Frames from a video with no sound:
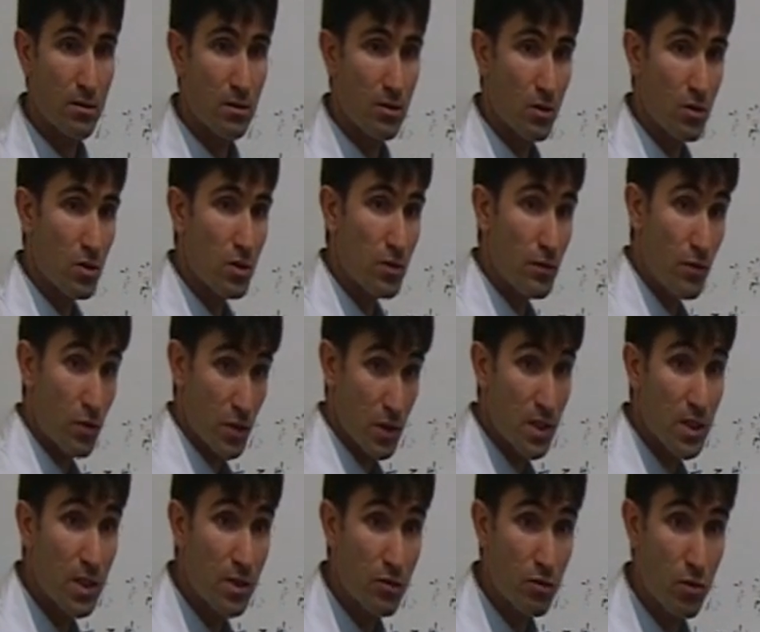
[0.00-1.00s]
looks for
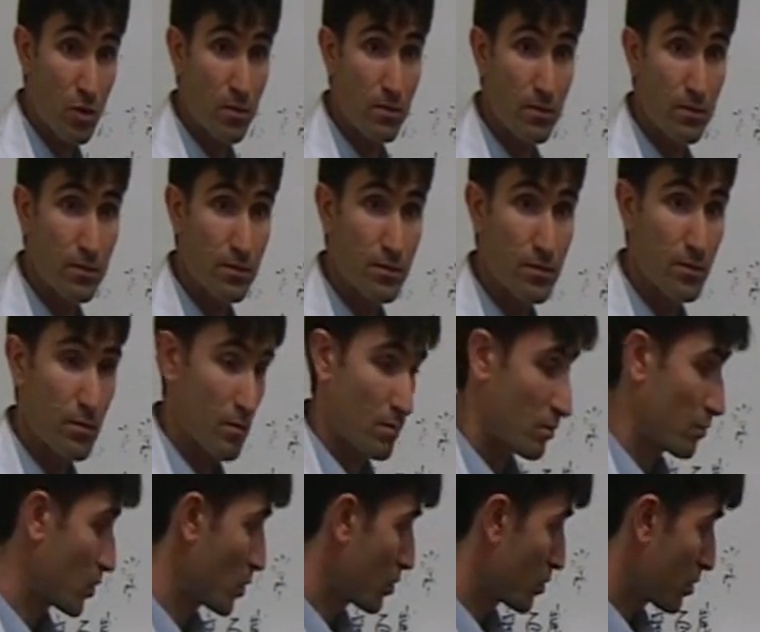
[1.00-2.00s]
syndrome.
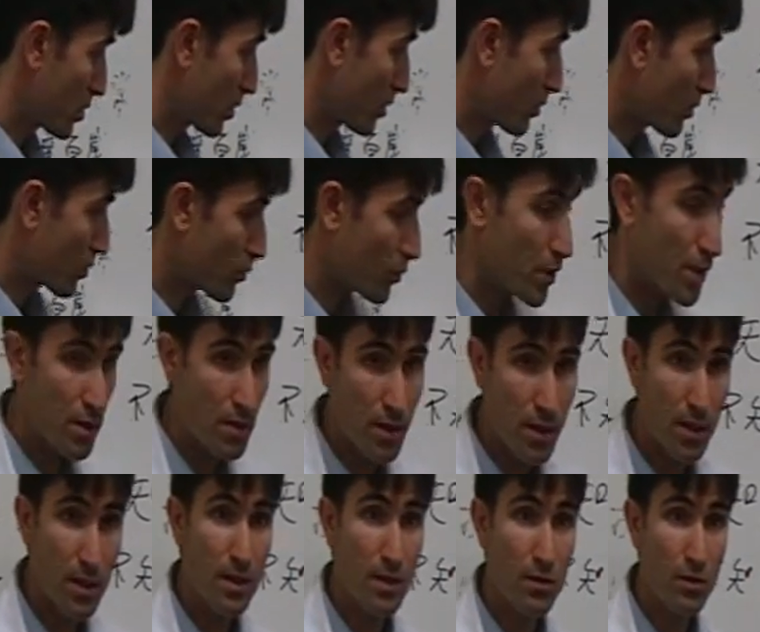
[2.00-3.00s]
You know, the 3
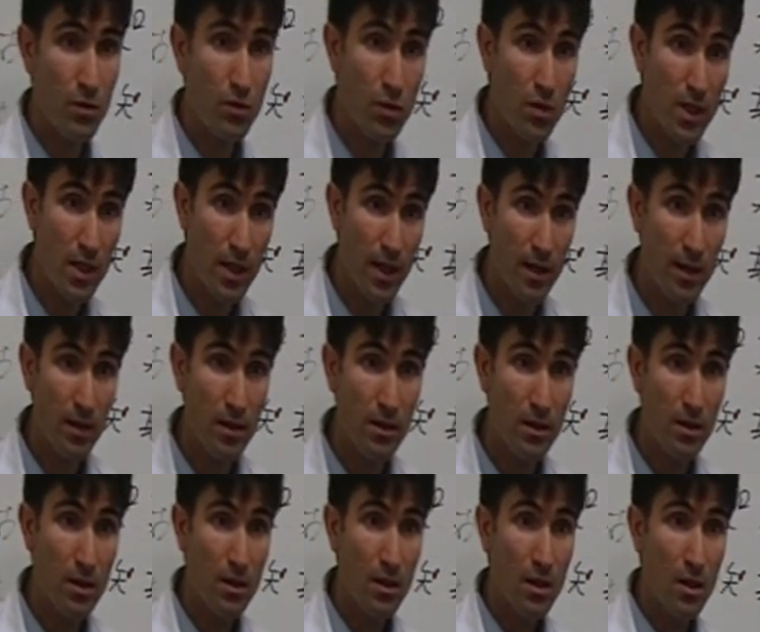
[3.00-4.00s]
yin and 3 yang.
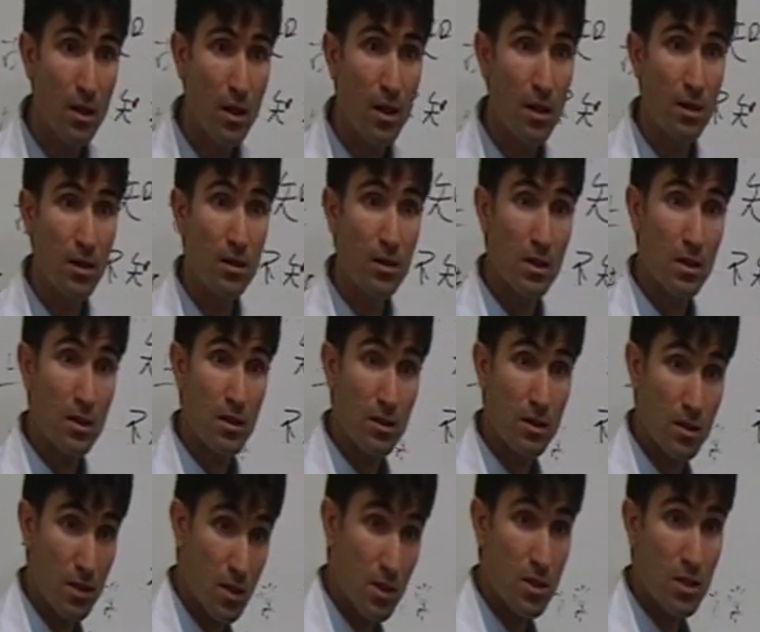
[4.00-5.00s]

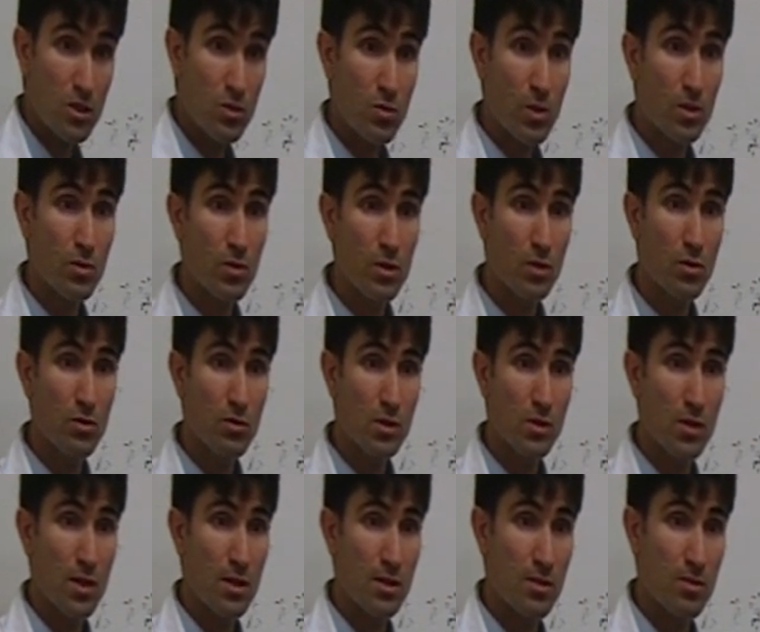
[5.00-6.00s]
This is what we do with
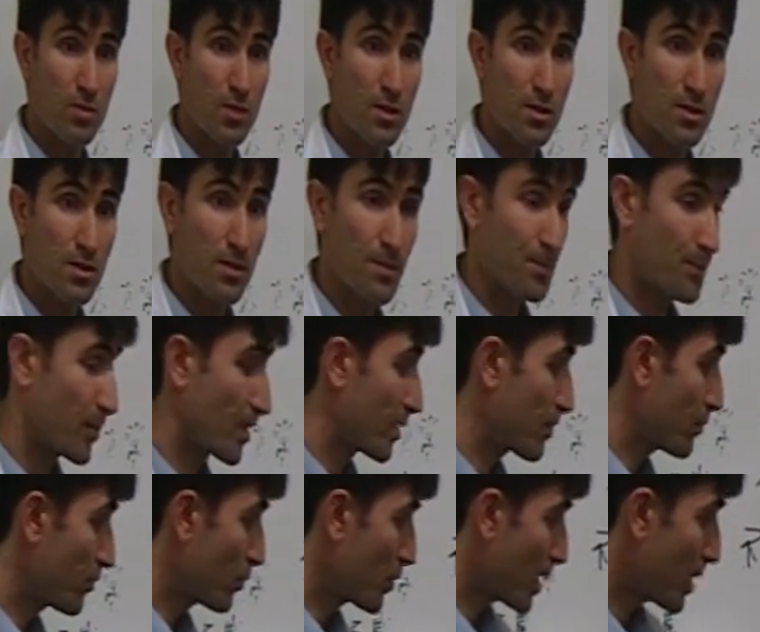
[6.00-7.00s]
Chinese medicine.
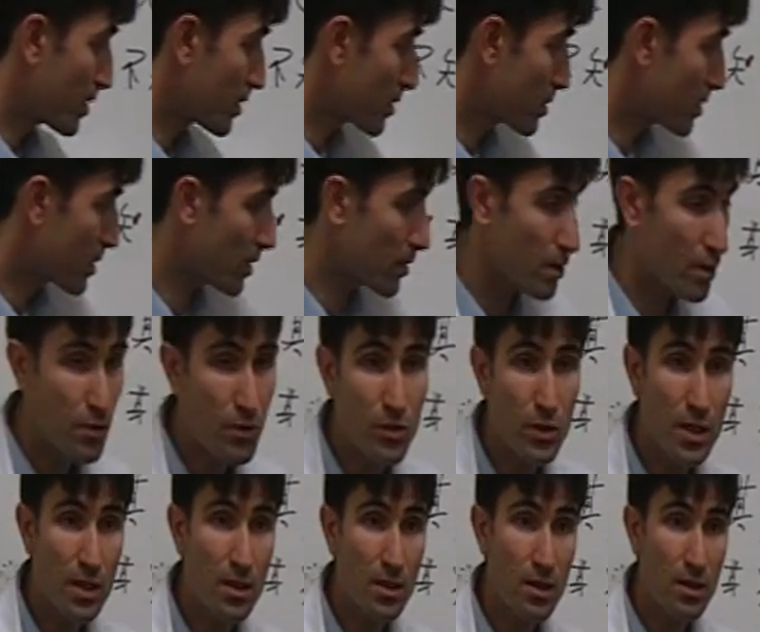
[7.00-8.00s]
If we understand the
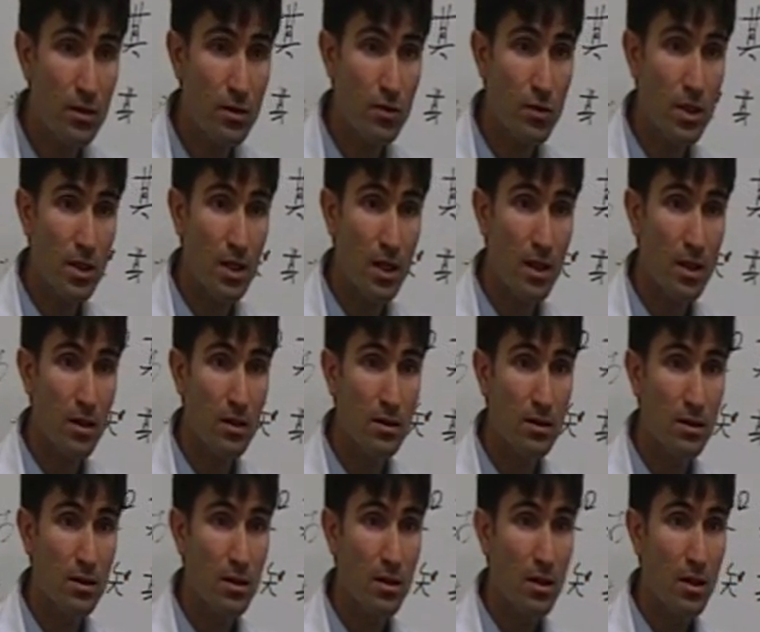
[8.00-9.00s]
3 yin and 3 yang,
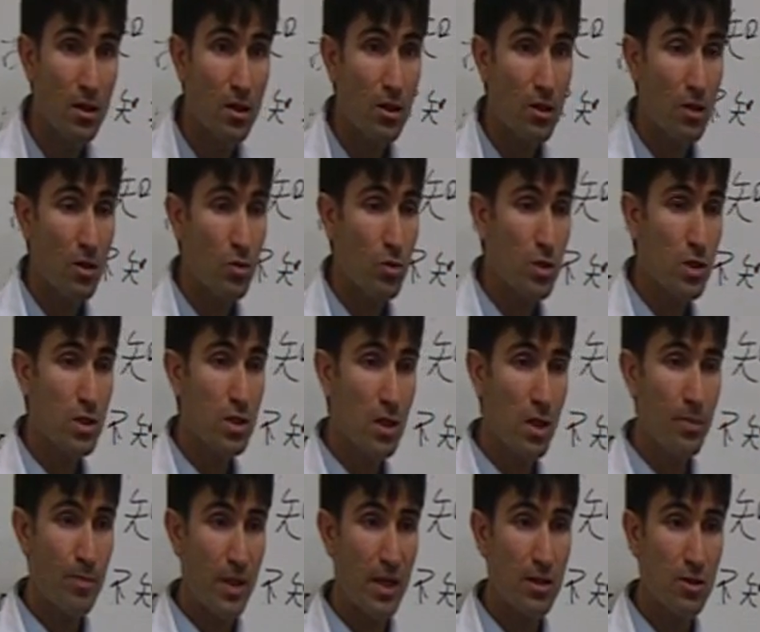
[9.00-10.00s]
we see a
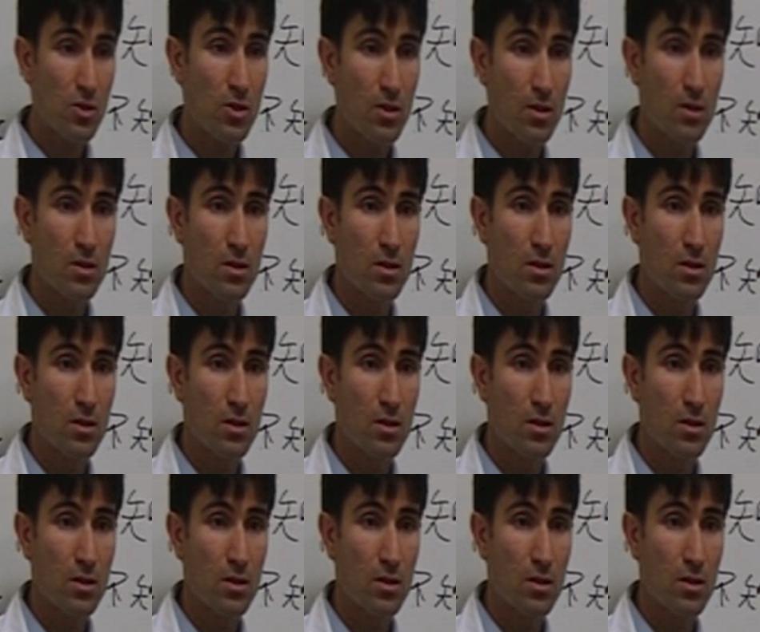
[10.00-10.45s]
patient,